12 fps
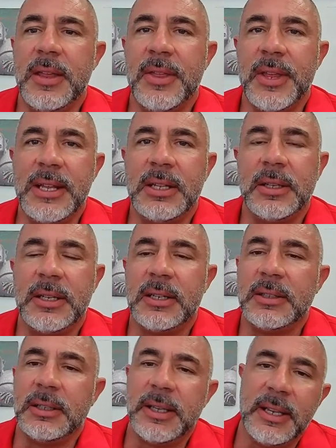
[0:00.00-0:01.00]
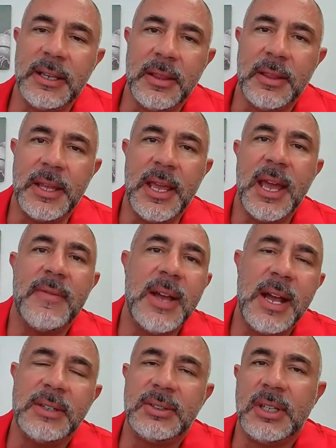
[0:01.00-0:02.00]
They click on the link. They
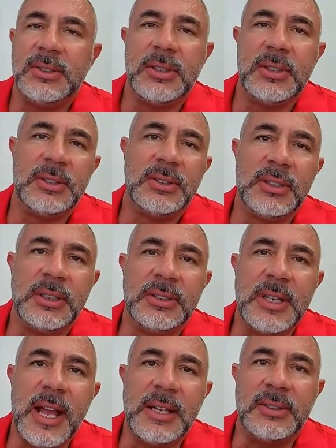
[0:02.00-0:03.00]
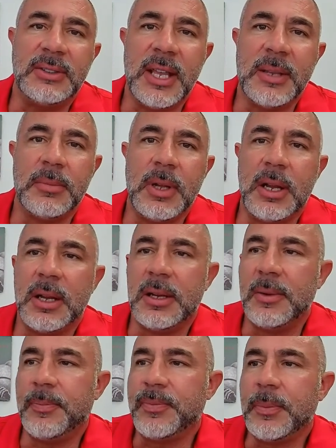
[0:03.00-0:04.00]
have access to this exact same
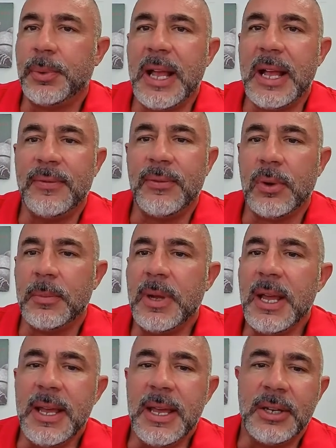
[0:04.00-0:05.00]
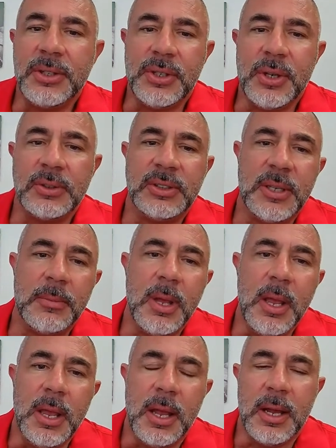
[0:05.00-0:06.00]
platform. It shows
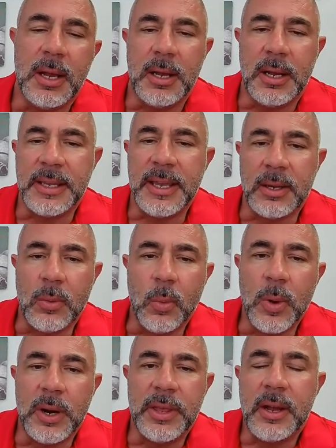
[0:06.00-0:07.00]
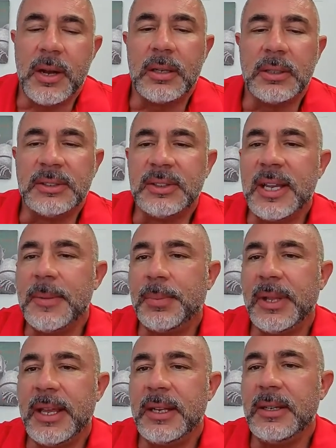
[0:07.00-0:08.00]
them, again, where they are on the
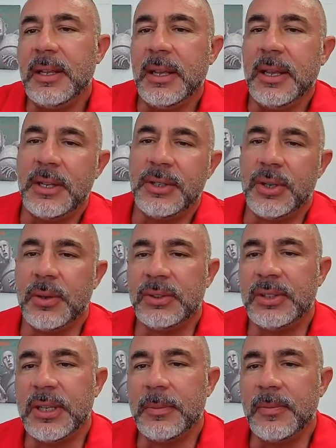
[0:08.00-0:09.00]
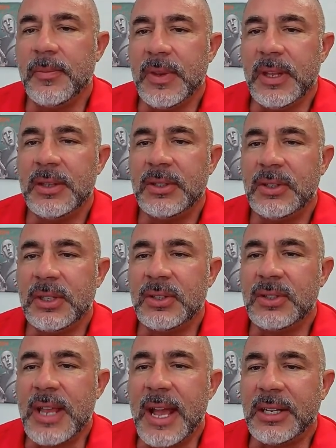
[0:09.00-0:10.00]
site plan. It shows them this
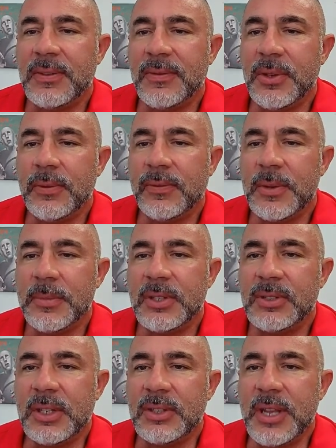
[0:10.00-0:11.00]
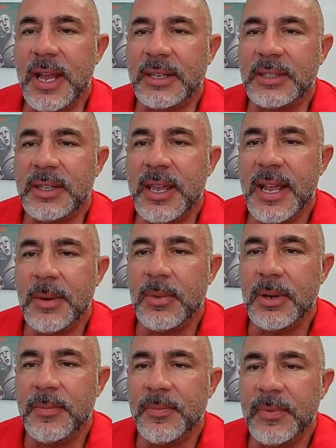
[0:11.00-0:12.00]
exact view from this exact
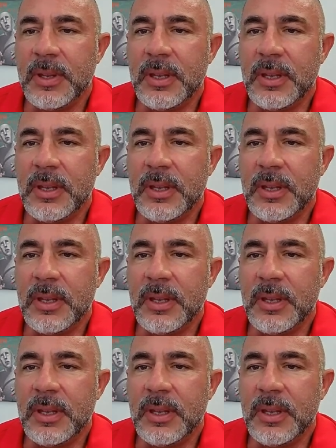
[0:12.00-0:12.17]
camera.